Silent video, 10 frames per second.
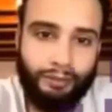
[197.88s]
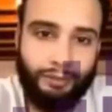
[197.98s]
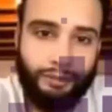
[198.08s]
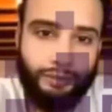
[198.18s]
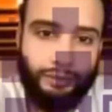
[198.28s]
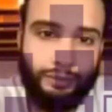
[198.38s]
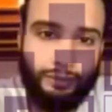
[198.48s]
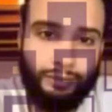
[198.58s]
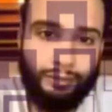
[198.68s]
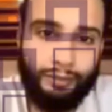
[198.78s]

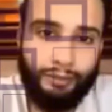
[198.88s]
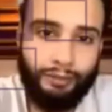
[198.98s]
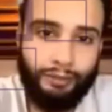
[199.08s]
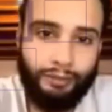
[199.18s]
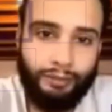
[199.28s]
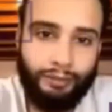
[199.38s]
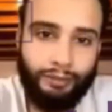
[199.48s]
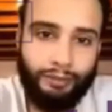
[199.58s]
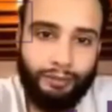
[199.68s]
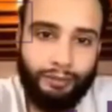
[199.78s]

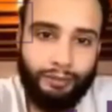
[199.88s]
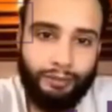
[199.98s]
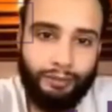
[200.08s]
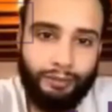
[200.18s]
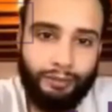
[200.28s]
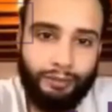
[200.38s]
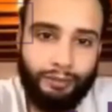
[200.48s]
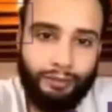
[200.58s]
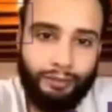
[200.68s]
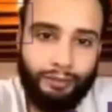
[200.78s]

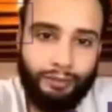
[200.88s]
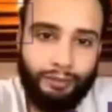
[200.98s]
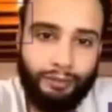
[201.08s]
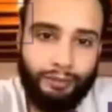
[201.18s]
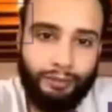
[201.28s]
[no speech]